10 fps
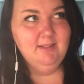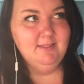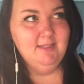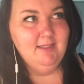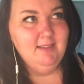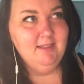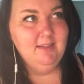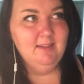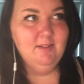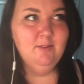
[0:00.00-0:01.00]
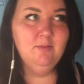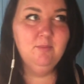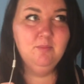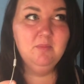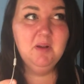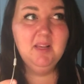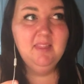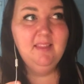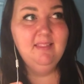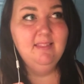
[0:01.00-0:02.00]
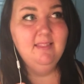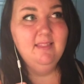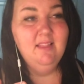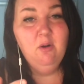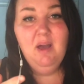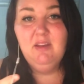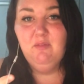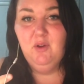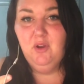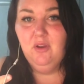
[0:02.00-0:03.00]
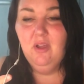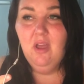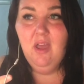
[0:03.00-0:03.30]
say? I think I'll add a photo.